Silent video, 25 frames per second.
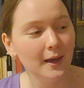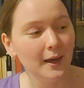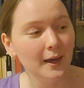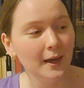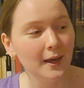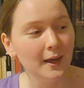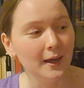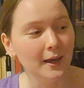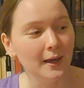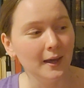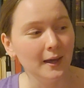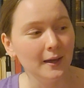
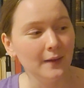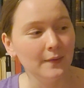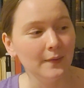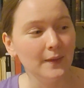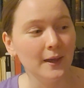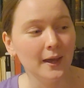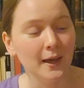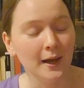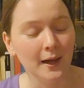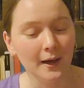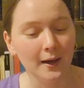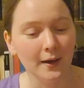And they
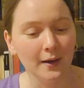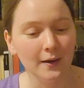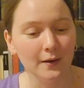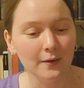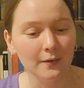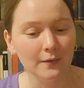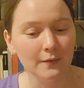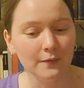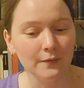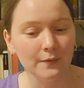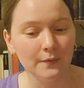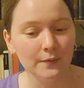
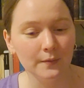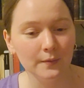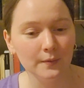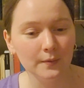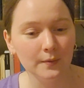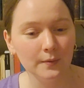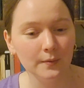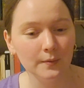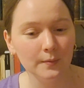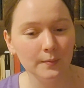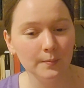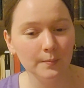have
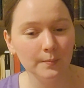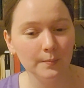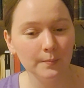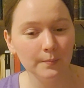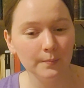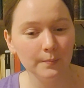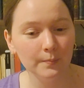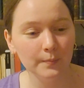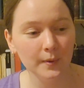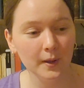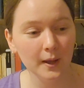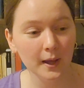
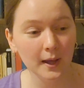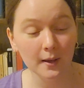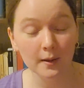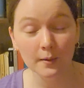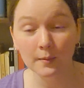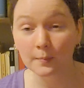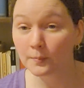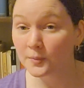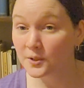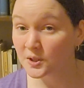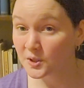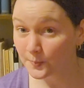
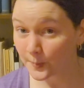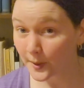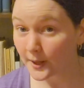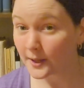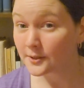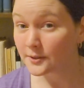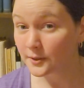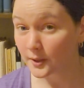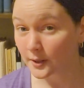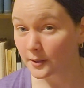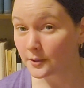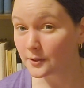
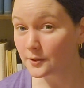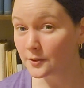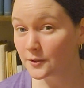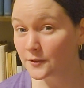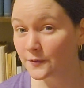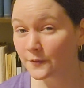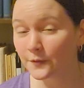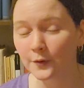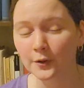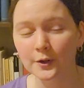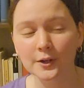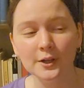spaces
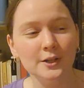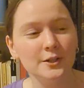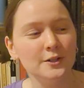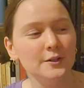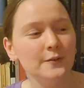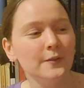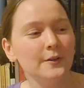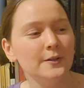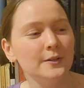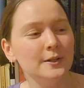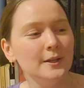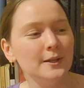for each of
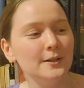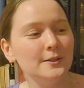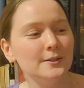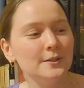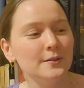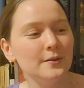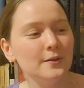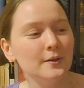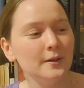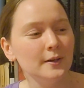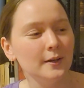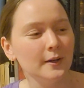the dates of
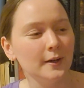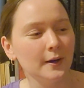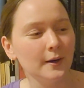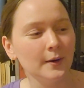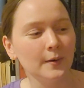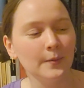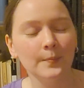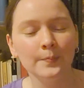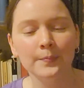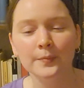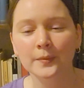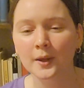the
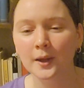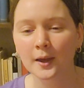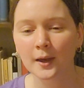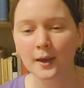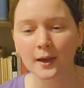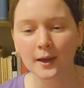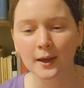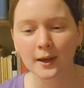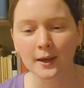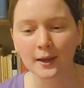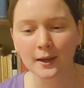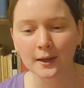year,
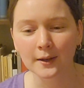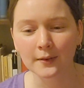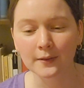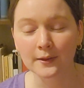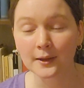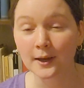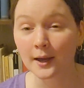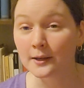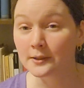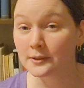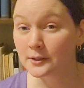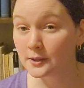and
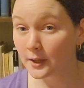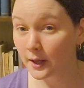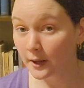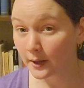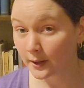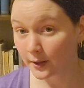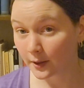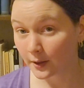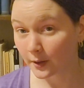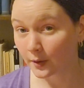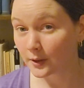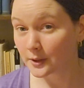the idea
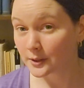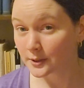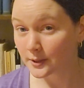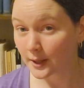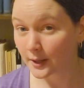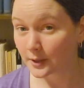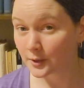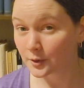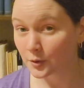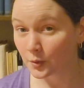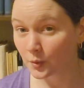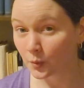here is
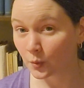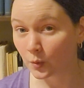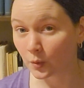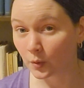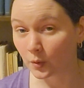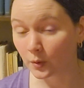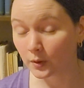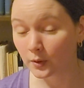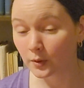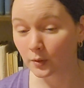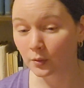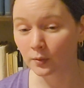that you
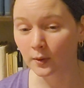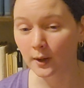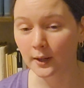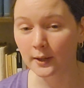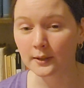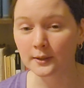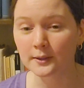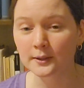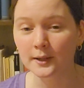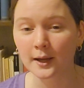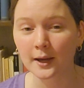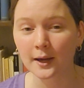would
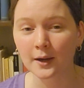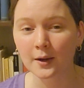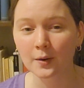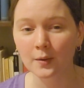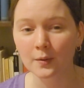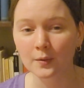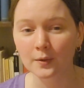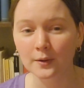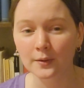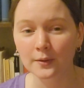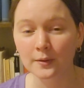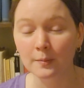write
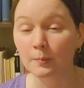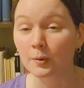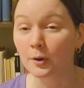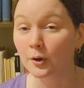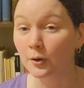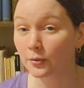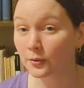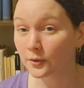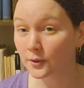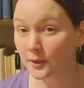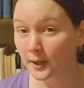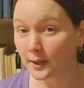down the
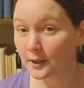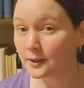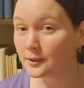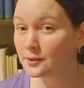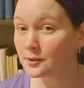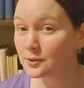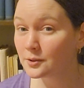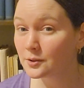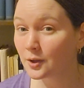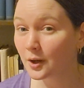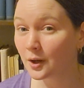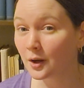birth
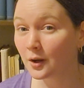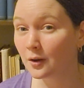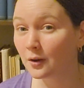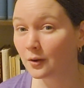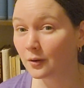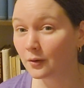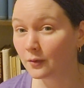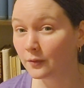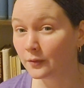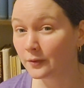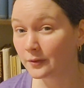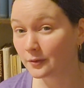dates
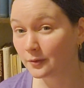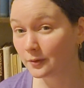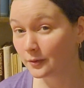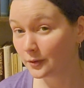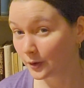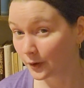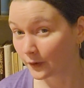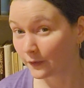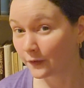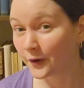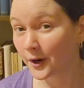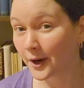of
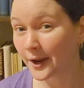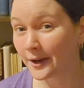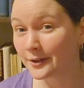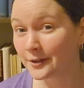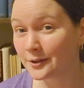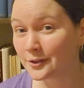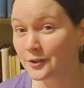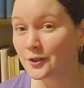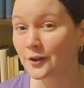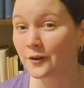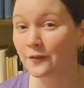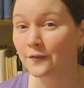your
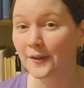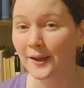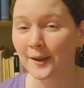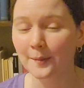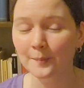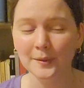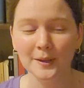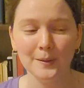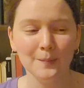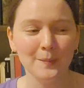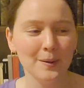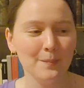friends, your
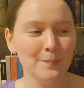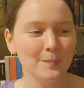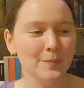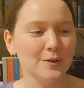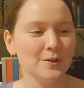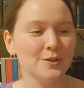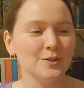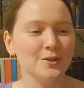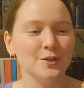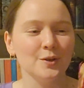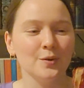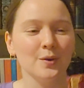family
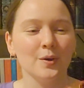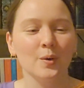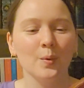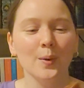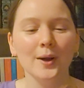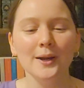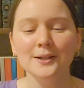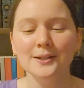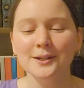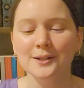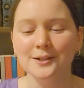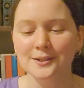members, your
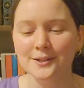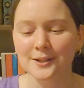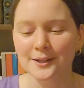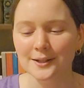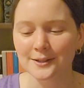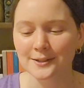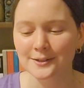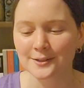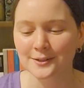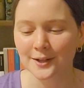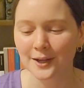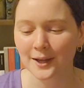
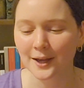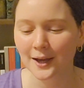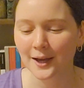acquaintances